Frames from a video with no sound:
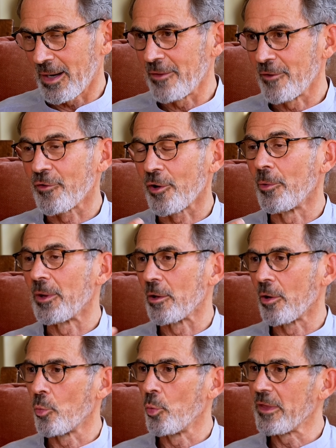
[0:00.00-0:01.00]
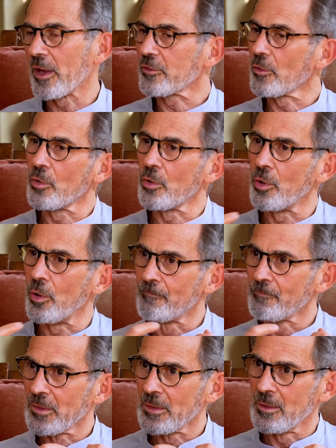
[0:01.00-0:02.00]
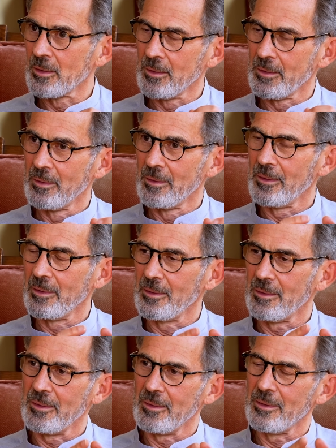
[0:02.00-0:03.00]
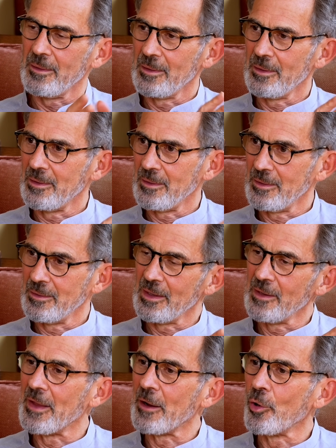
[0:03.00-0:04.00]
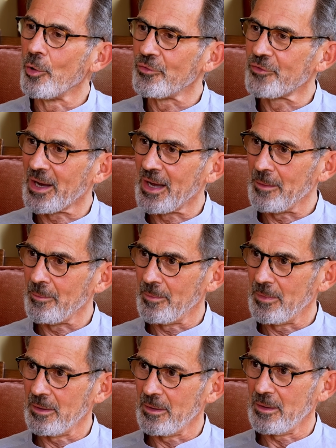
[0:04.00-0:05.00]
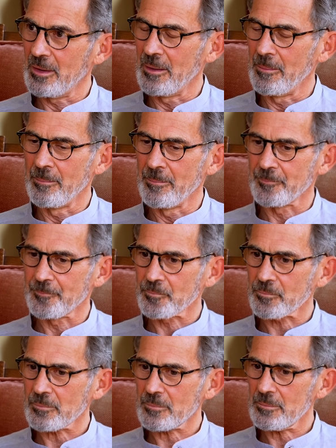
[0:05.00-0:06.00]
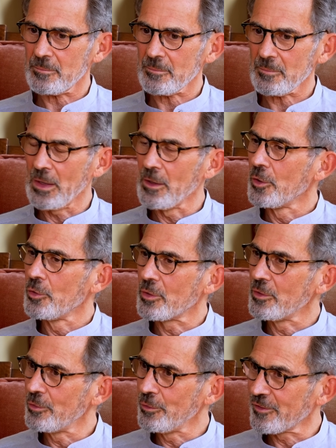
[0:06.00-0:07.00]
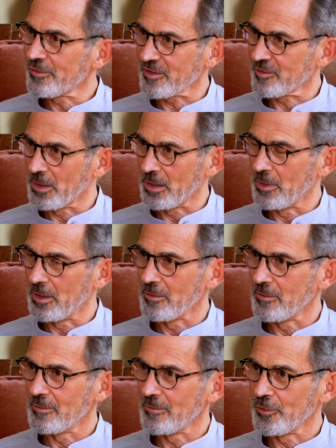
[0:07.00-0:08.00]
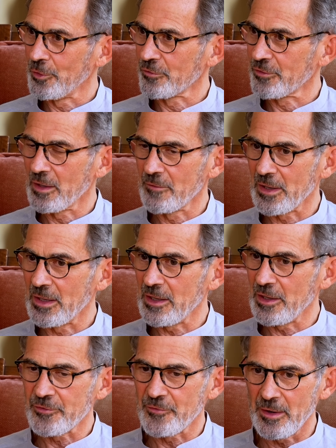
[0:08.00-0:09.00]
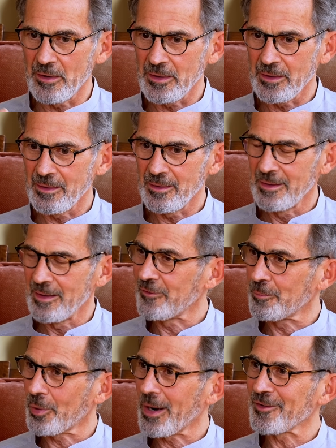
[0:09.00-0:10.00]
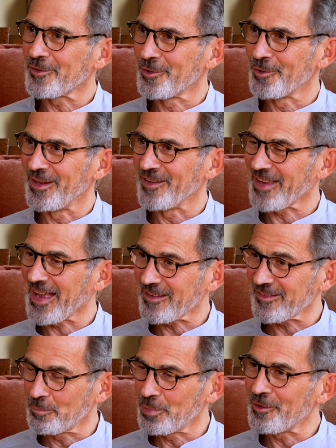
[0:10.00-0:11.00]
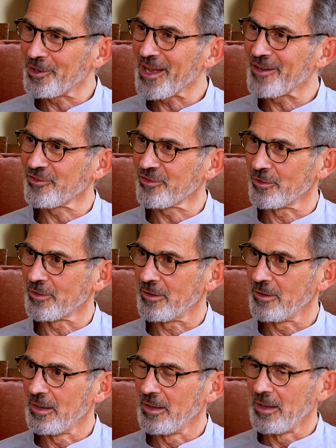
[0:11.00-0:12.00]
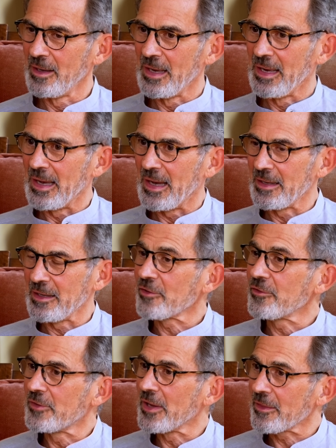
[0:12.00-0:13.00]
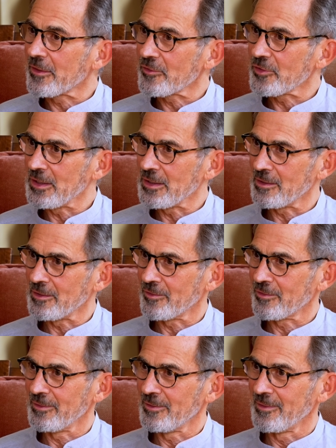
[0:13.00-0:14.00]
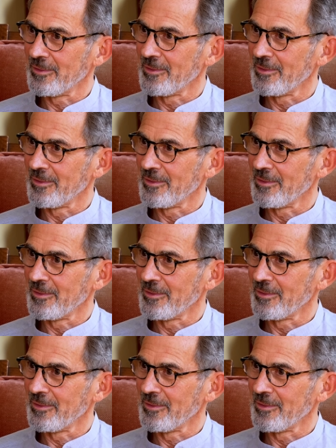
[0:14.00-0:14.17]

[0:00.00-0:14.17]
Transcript: either following along with us or in their own time. You can do this experiment for yourself, and it's practical, it's experiential, and it doesn't take 30 years.